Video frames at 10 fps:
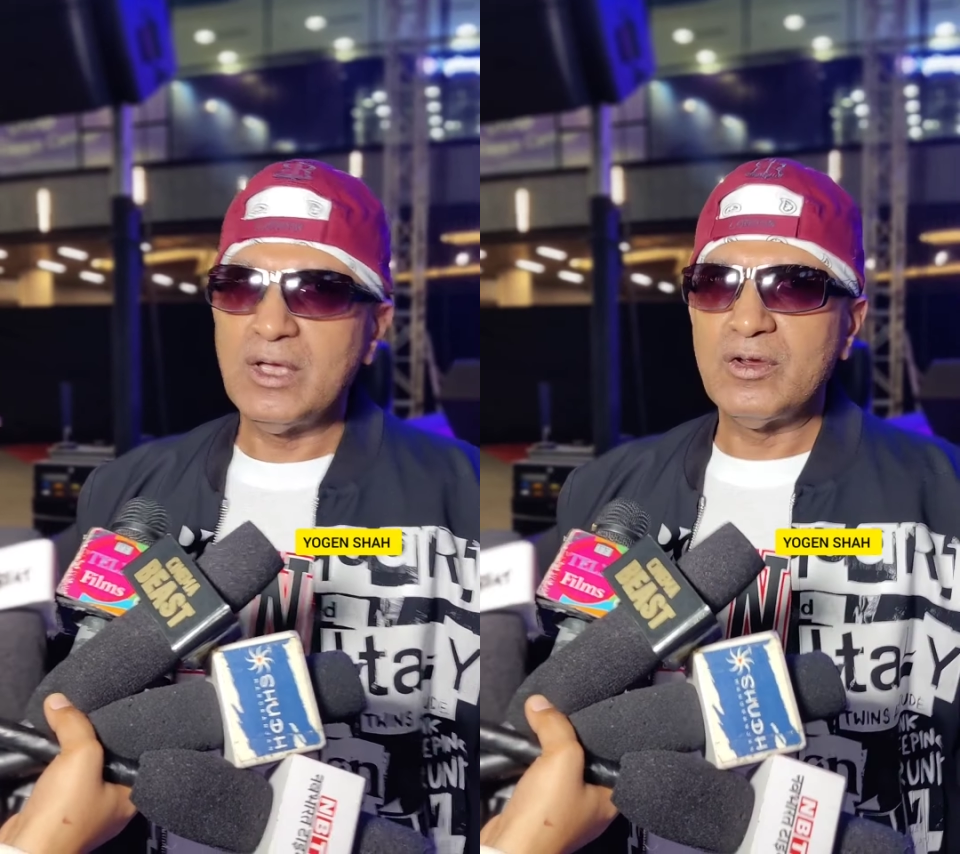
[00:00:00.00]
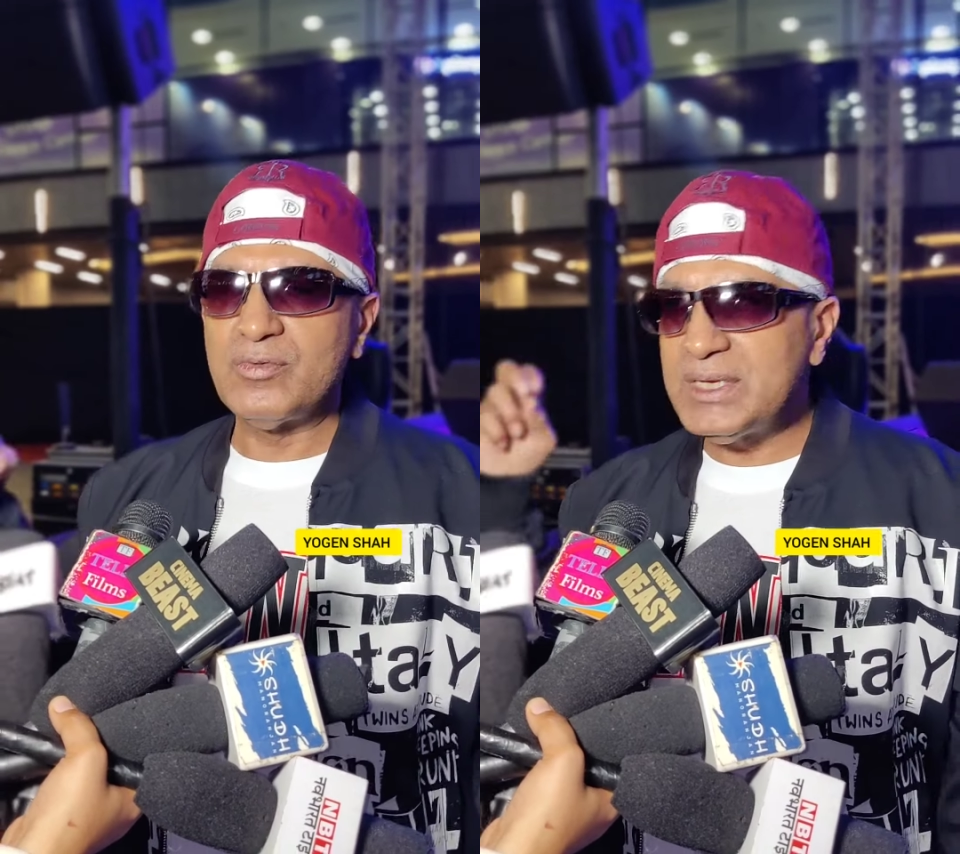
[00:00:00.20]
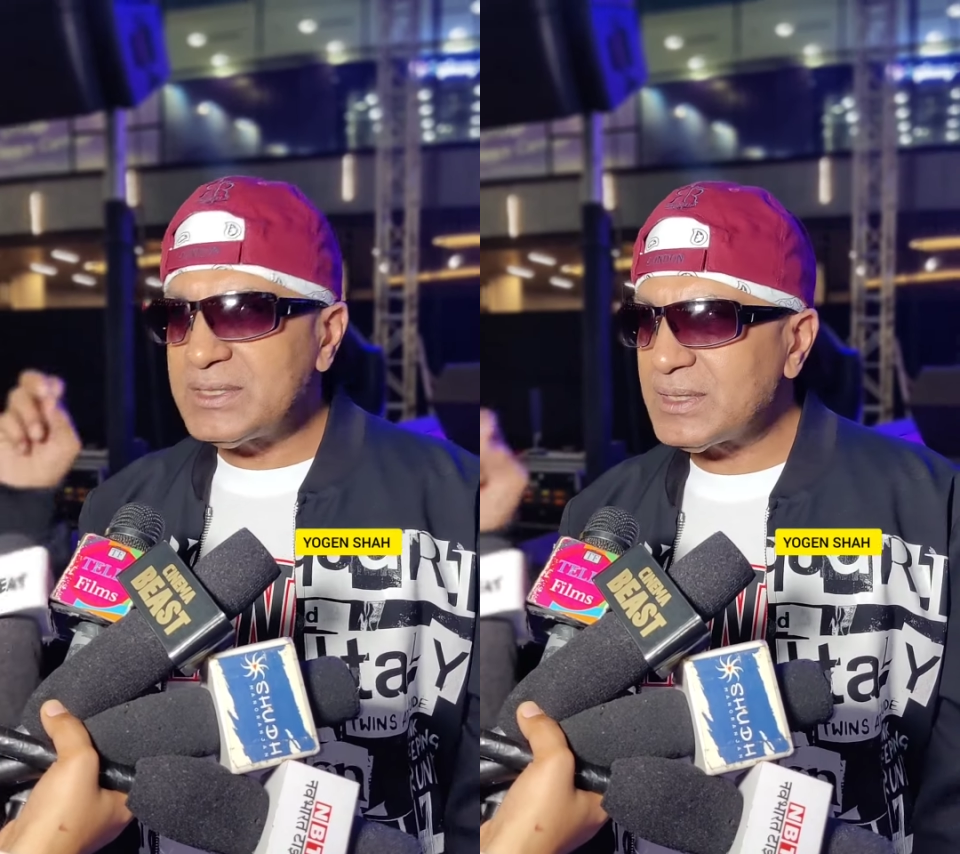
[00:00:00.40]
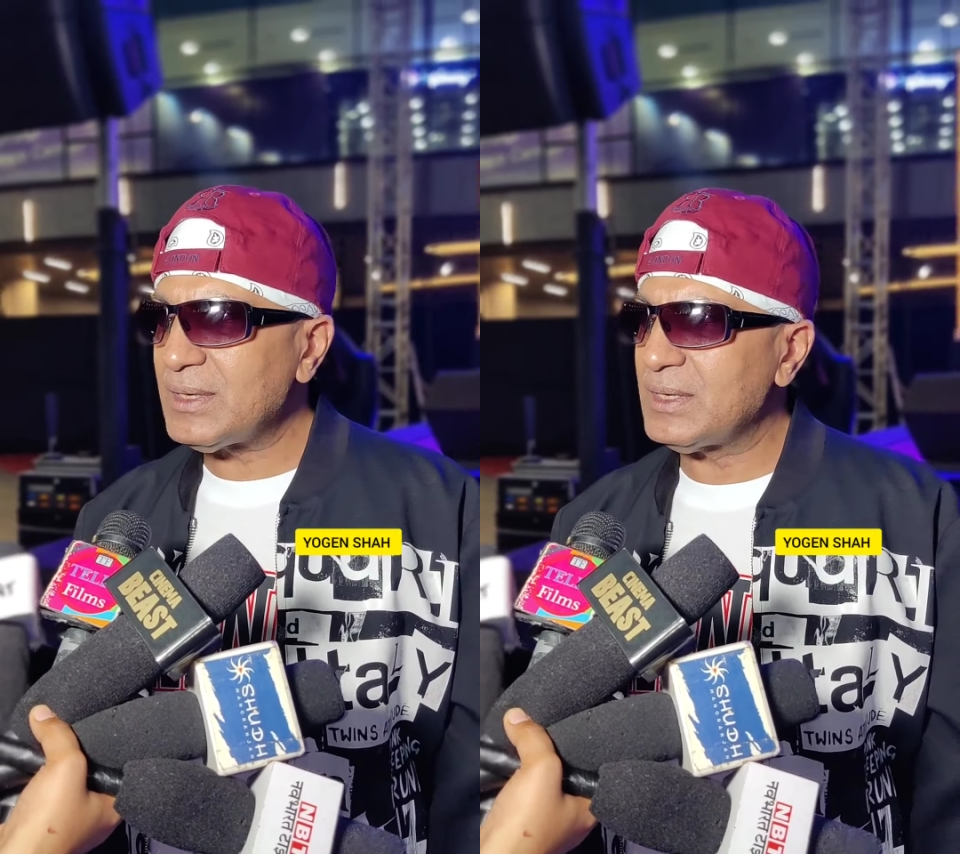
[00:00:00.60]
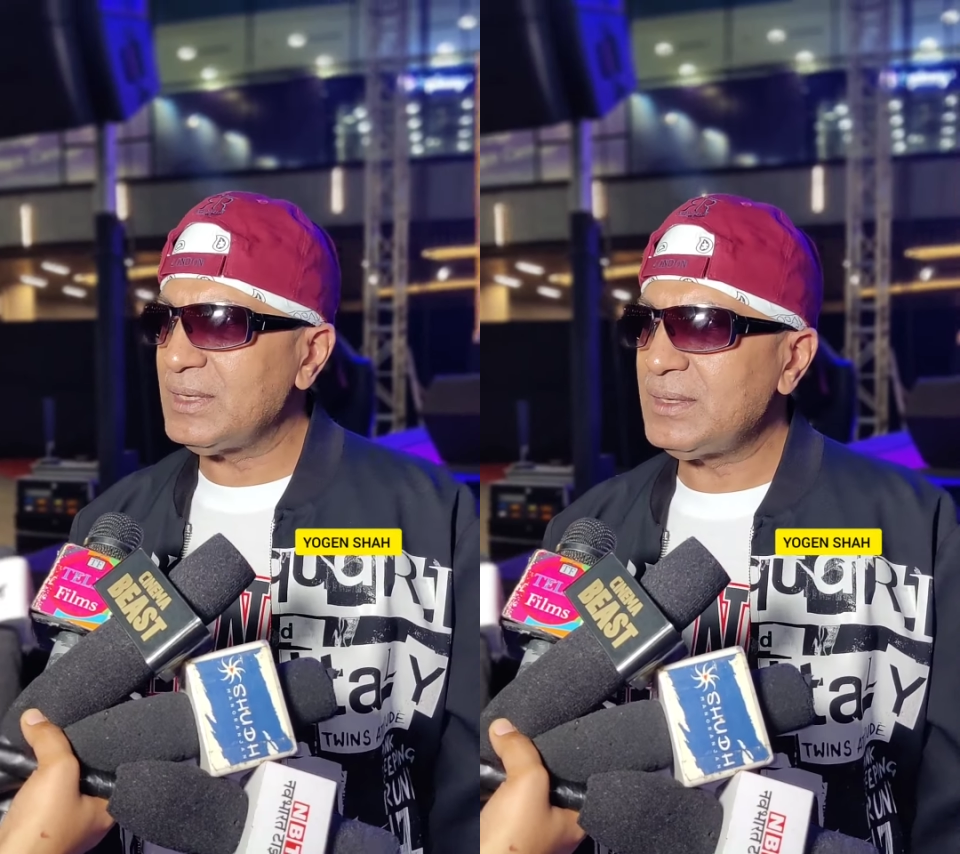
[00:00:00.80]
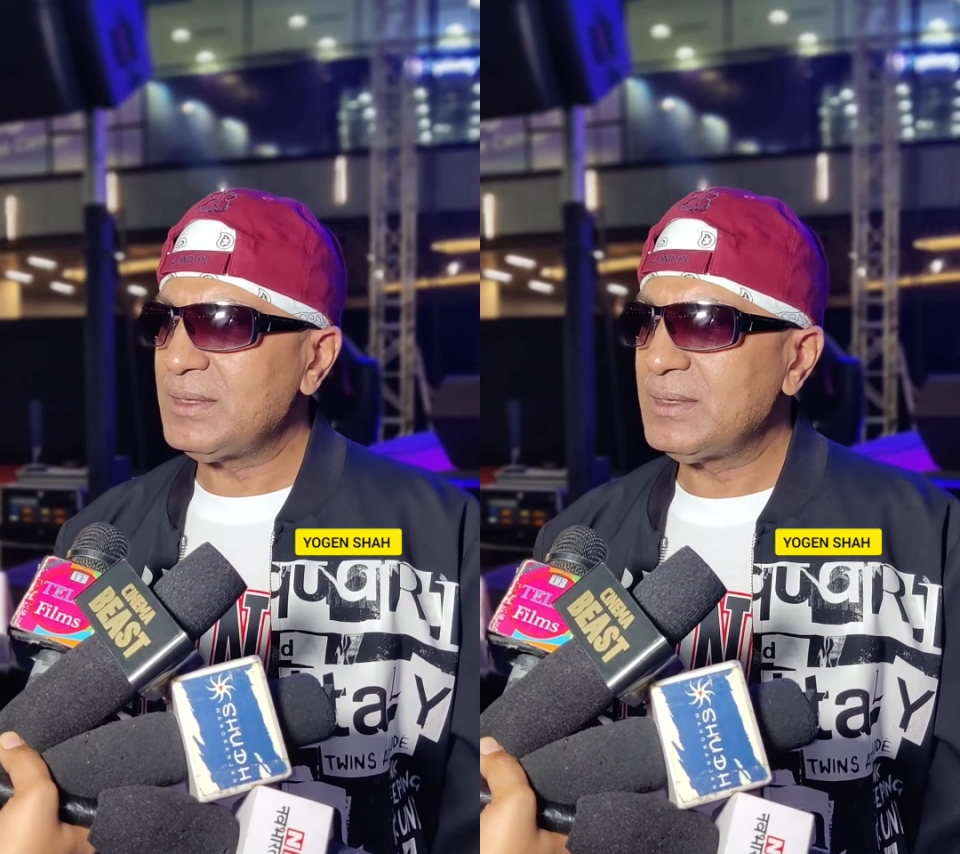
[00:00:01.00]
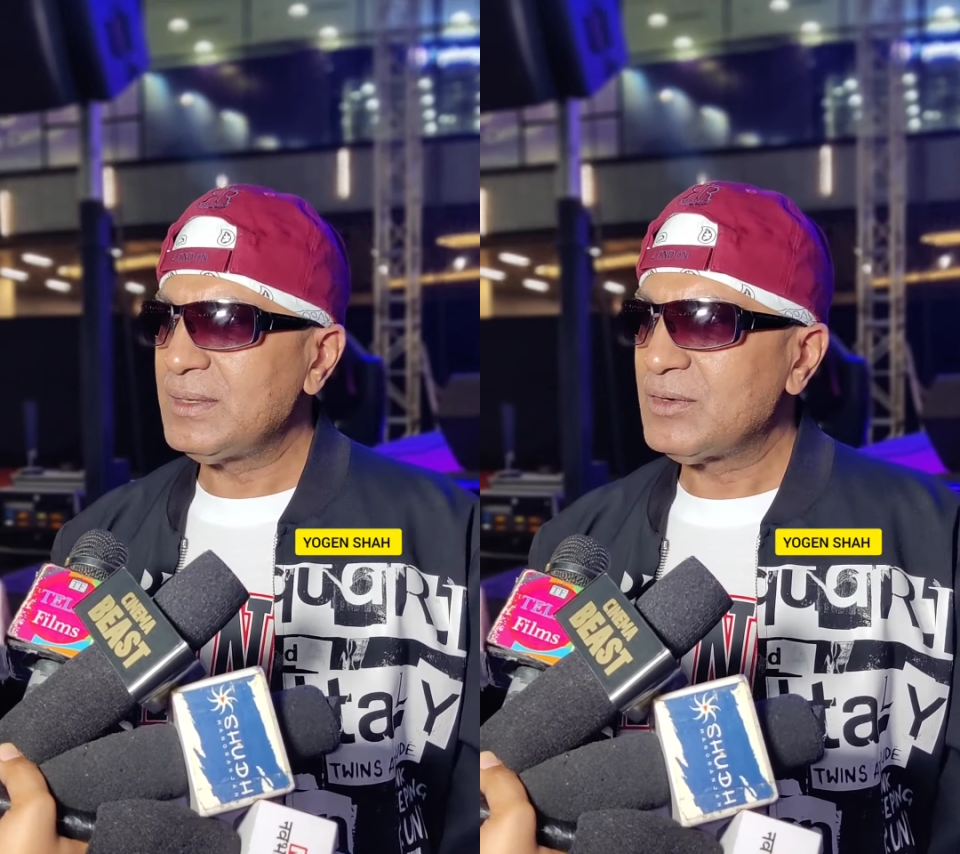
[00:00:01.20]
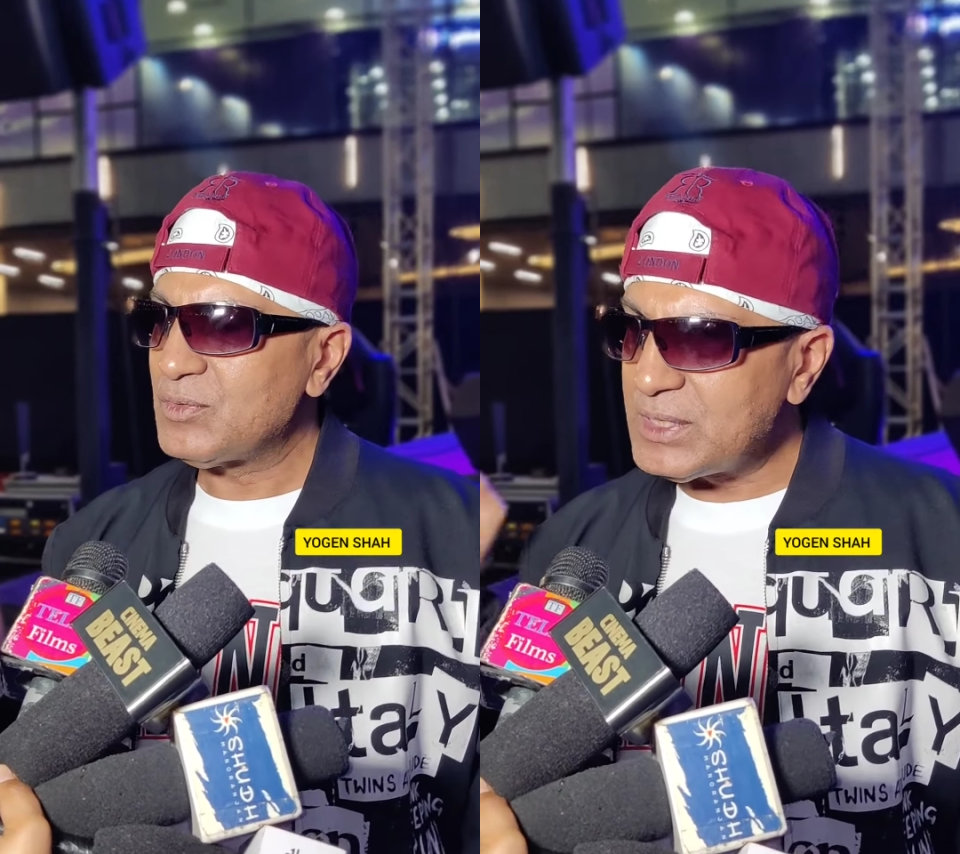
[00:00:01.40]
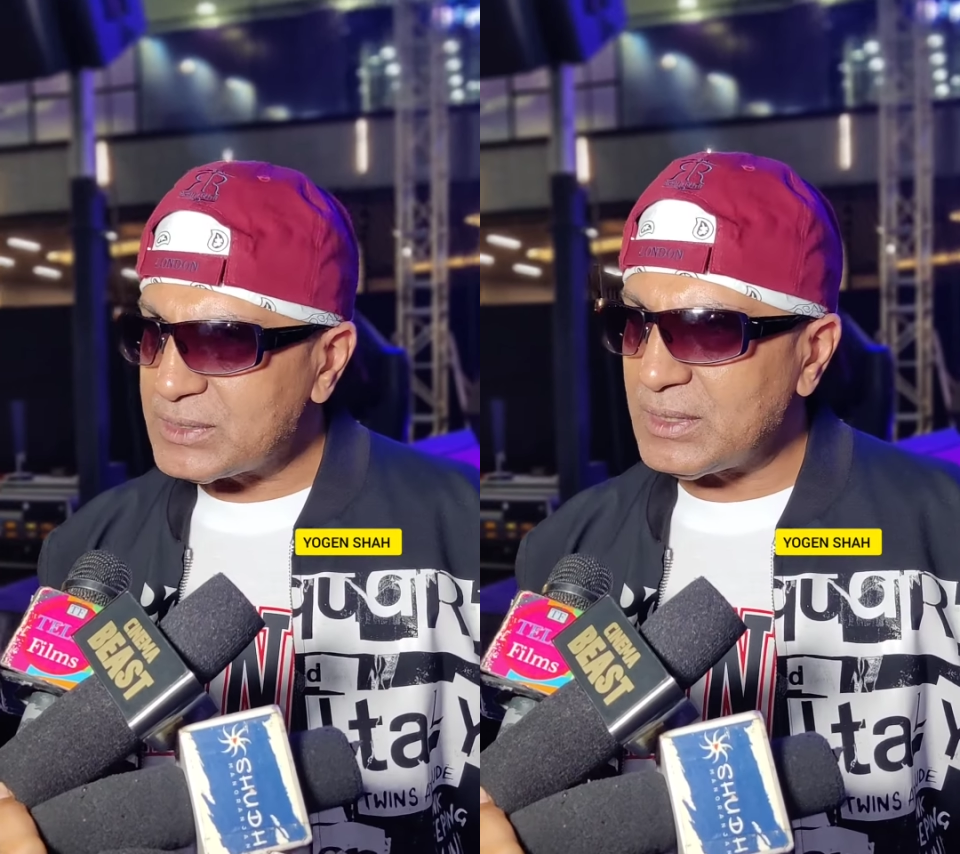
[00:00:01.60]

Recently, in